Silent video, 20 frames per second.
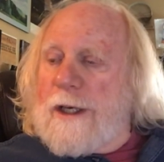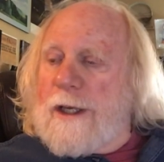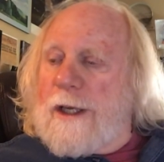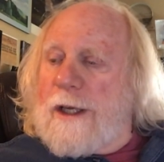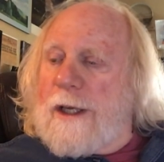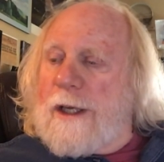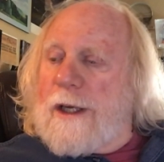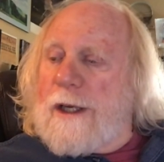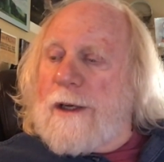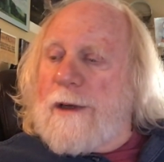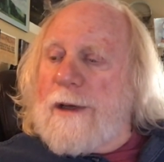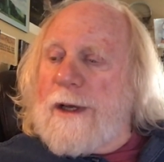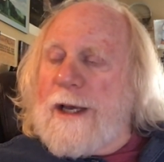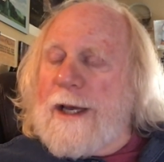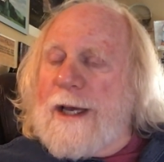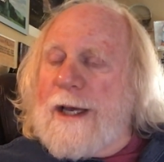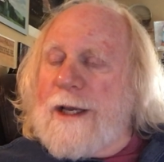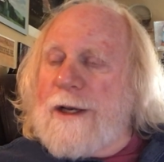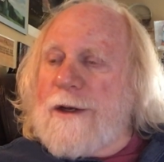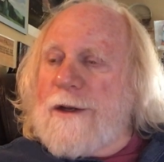
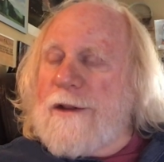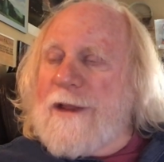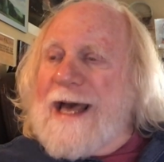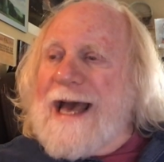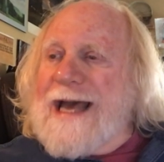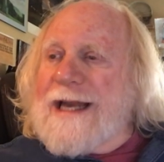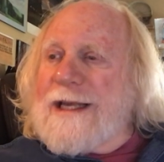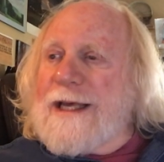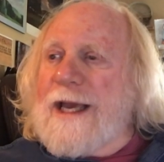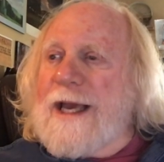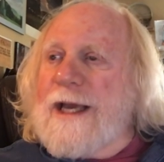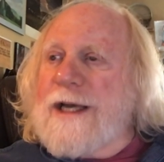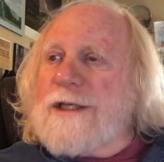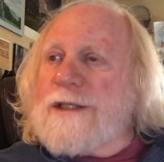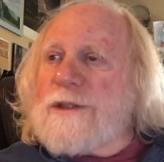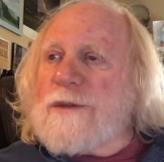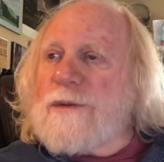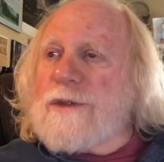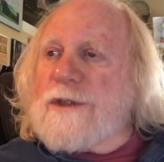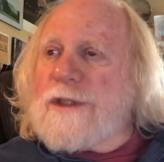and that case
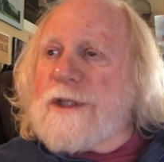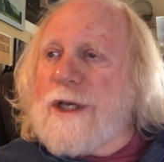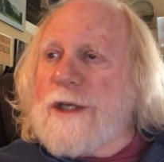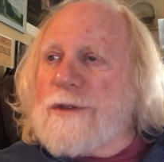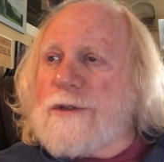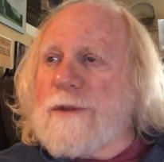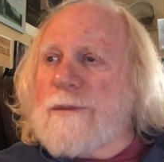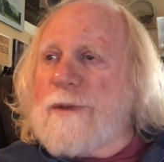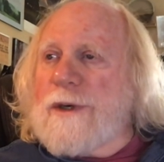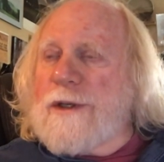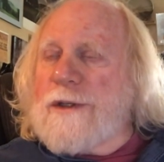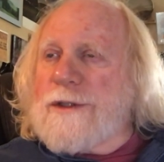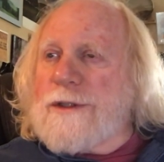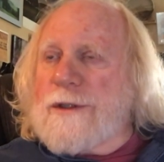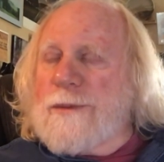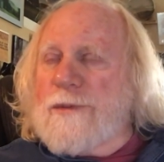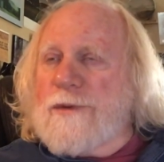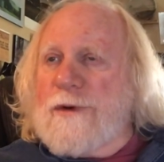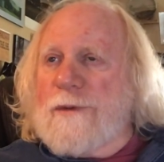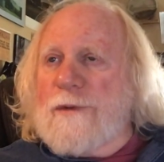was scheduled by the
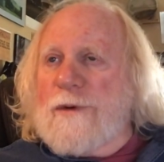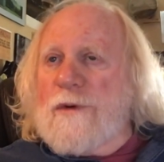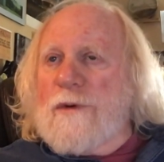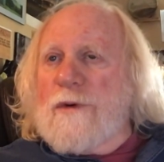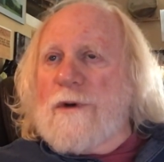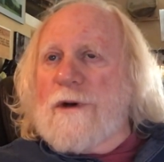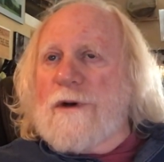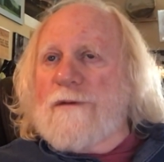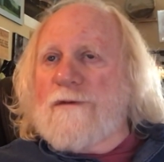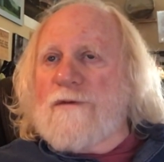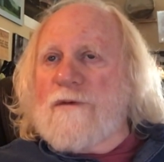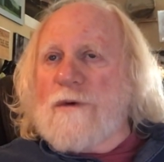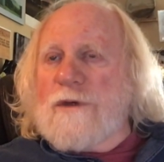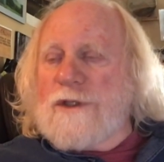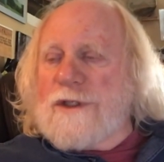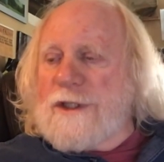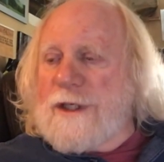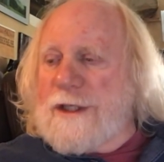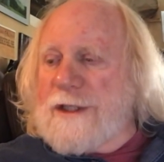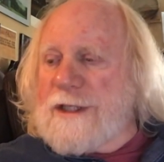Supreme Court for
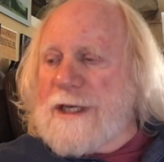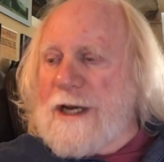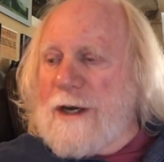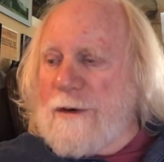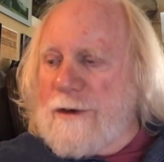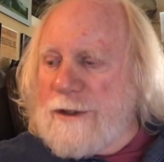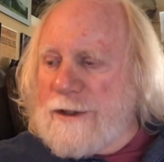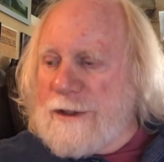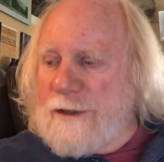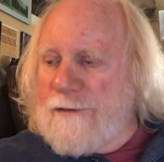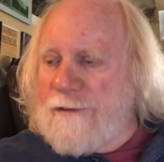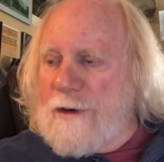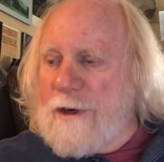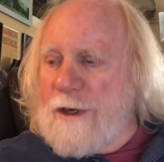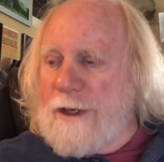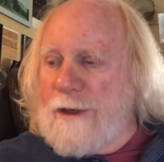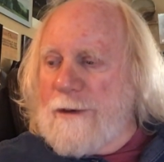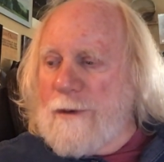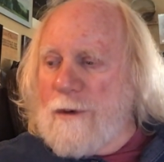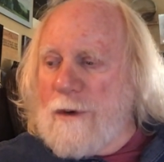6 hours of
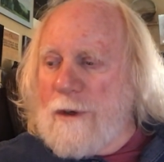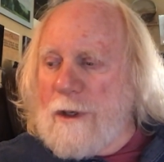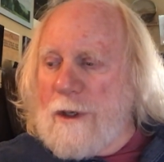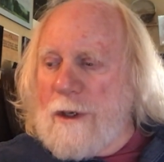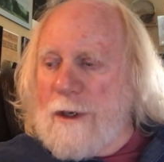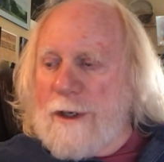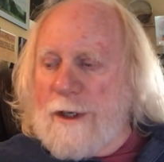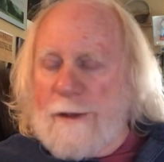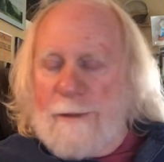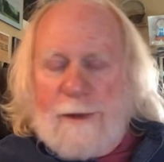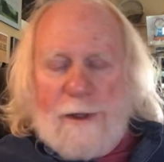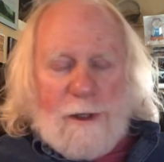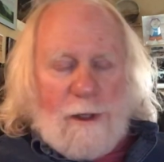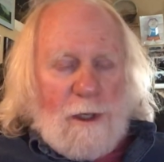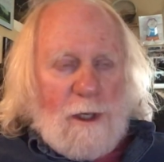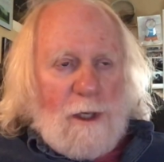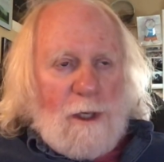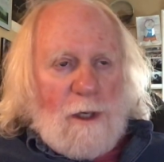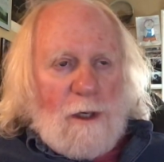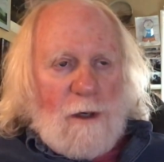oral argument
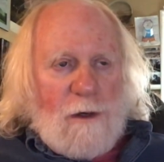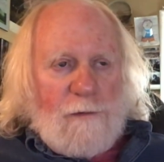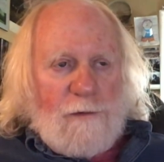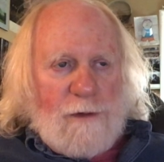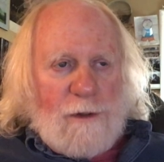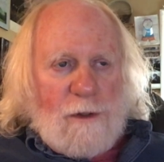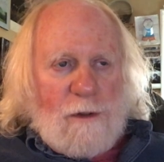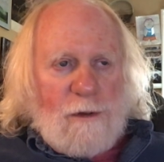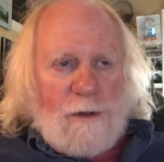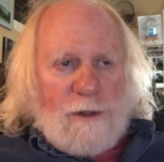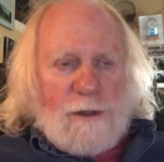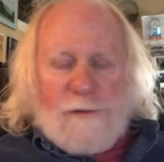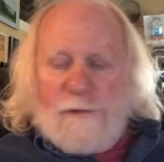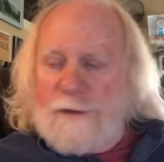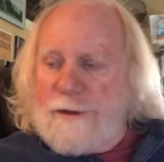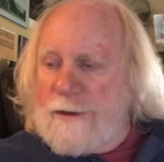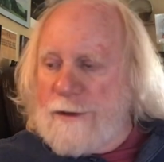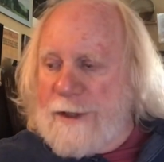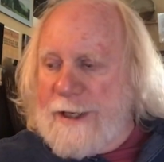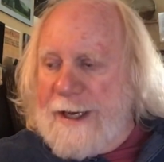over the course of
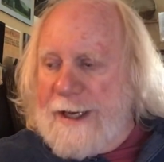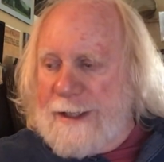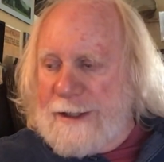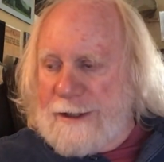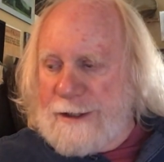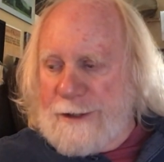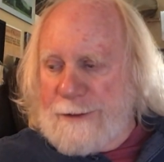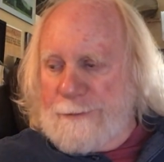2 days.